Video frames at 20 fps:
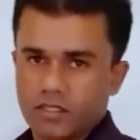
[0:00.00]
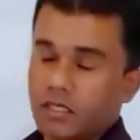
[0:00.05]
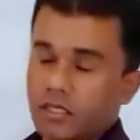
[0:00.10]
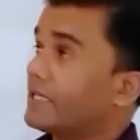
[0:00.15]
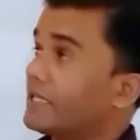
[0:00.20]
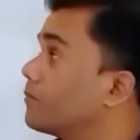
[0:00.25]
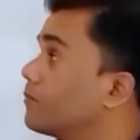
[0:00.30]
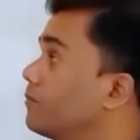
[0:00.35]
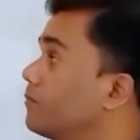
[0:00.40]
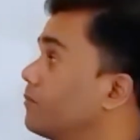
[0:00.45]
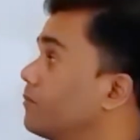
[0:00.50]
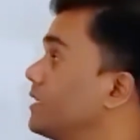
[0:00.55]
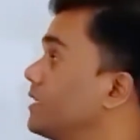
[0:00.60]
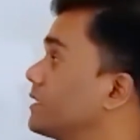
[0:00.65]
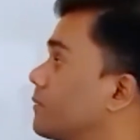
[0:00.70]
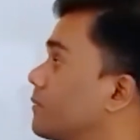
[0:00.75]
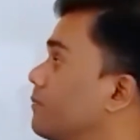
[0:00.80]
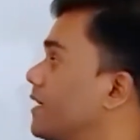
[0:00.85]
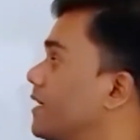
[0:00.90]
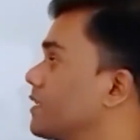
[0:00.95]
That means
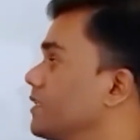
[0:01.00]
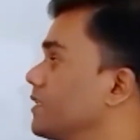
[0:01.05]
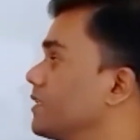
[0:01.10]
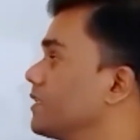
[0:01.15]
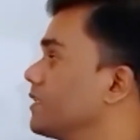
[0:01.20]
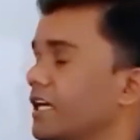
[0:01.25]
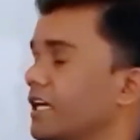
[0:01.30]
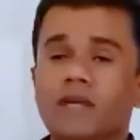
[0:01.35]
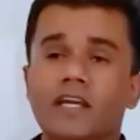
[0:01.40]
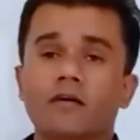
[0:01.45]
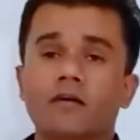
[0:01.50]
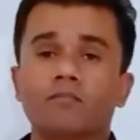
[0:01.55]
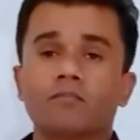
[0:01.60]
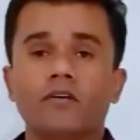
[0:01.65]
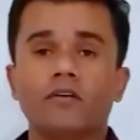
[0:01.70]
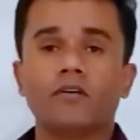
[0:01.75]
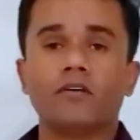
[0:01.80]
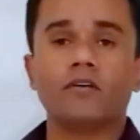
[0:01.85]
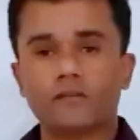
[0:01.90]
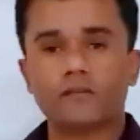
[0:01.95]
that matter again made up
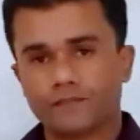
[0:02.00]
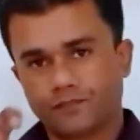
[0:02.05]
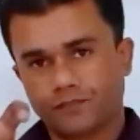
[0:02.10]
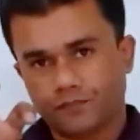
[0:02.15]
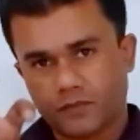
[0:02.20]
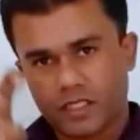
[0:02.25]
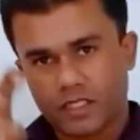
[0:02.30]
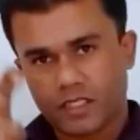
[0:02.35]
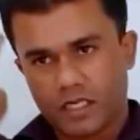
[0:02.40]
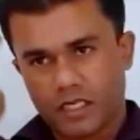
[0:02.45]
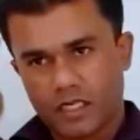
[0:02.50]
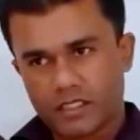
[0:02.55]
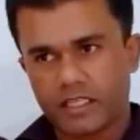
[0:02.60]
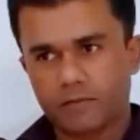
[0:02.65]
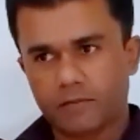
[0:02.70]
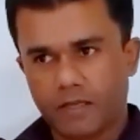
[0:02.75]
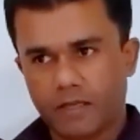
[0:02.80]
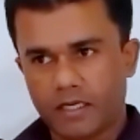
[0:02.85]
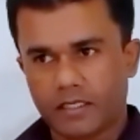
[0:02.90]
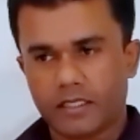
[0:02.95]
of tiny
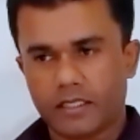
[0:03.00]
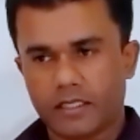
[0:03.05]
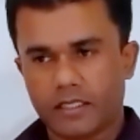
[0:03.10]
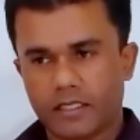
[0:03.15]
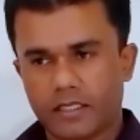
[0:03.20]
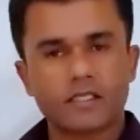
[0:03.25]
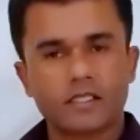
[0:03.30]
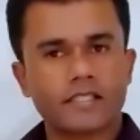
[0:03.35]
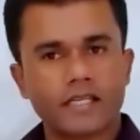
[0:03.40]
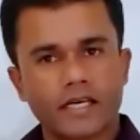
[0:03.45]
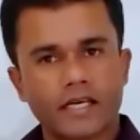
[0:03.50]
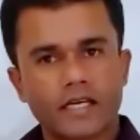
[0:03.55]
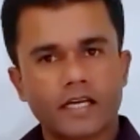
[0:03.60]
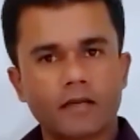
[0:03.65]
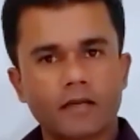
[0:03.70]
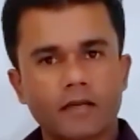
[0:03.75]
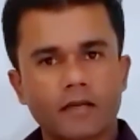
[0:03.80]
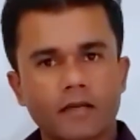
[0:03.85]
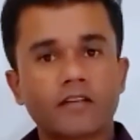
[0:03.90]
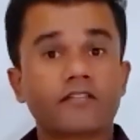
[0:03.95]
particles. There are
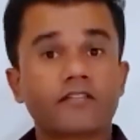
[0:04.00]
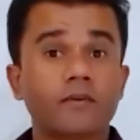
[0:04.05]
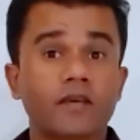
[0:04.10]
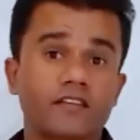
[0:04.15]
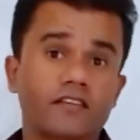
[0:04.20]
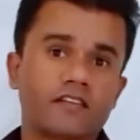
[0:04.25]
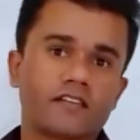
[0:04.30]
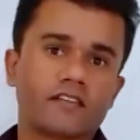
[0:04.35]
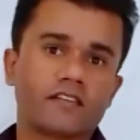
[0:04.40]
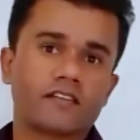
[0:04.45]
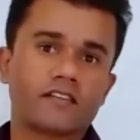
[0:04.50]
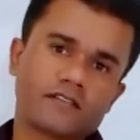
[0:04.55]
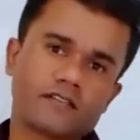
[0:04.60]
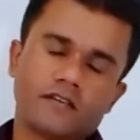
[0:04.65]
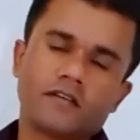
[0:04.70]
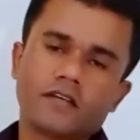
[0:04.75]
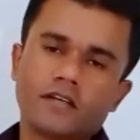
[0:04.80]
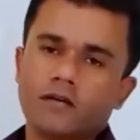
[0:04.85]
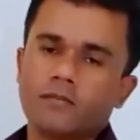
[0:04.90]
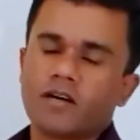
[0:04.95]
empty spaces
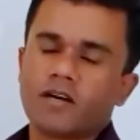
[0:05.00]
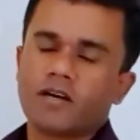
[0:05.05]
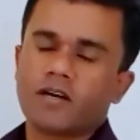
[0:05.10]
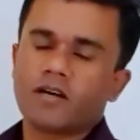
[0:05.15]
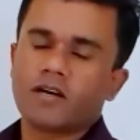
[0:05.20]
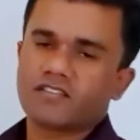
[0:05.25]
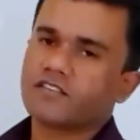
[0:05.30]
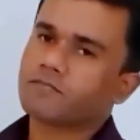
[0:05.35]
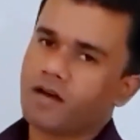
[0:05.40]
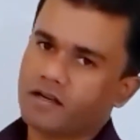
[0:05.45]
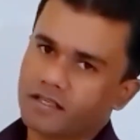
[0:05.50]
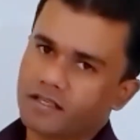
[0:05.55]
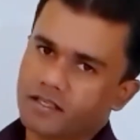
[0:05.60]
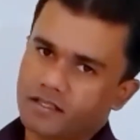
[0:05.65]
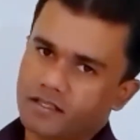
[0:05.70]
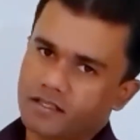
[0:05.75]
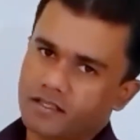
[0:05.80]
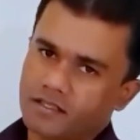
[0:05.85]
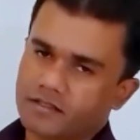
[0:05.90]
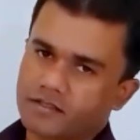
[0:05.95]
among these
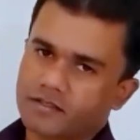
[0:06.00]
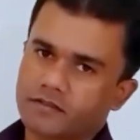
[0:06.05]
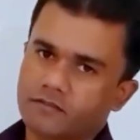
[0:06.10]
particles.